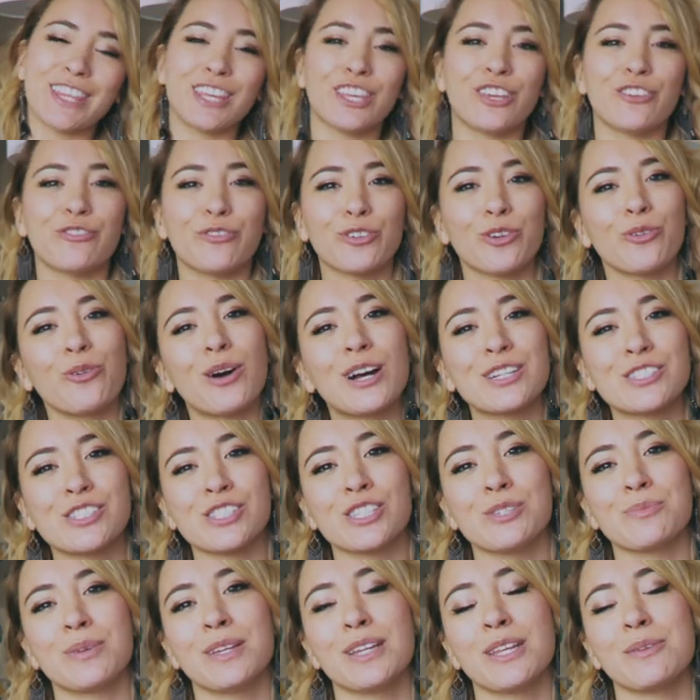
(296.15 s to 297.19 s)
Thank you for
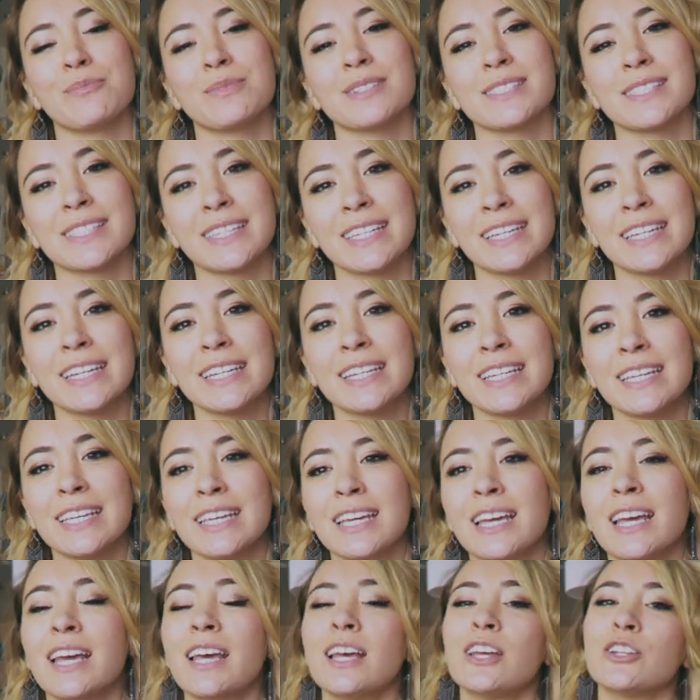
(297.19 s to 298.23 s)
watching. My name is
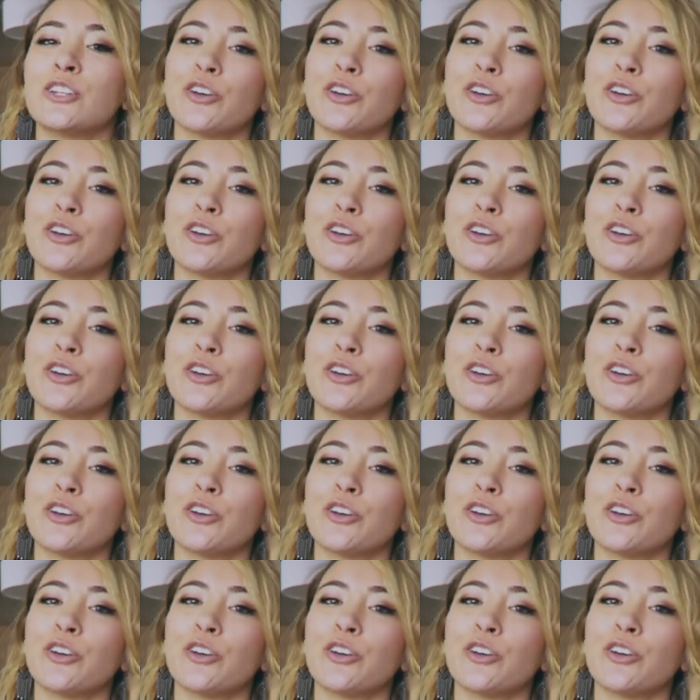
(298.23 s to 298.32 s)
Kitty.